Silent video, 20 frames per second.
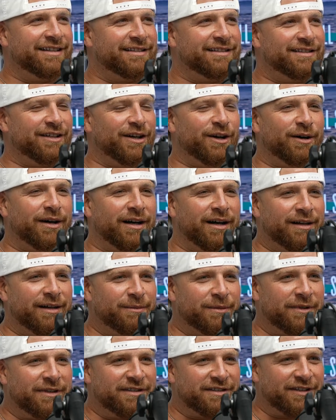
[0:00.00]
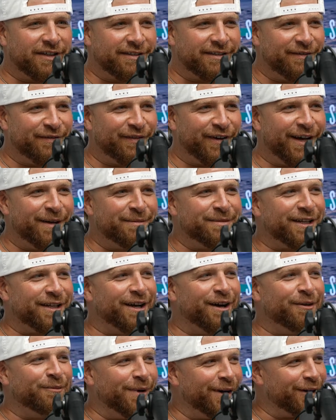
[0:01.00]
So,
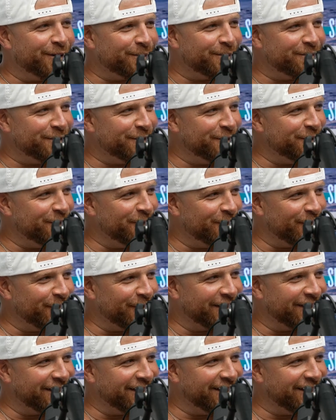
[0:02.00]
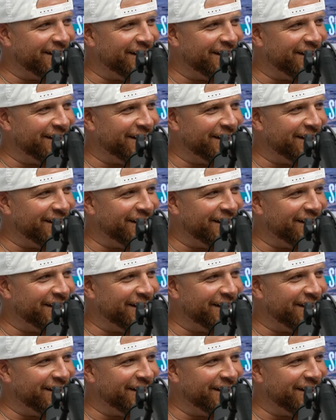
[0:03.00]
SaltyVibes, welcome to New York.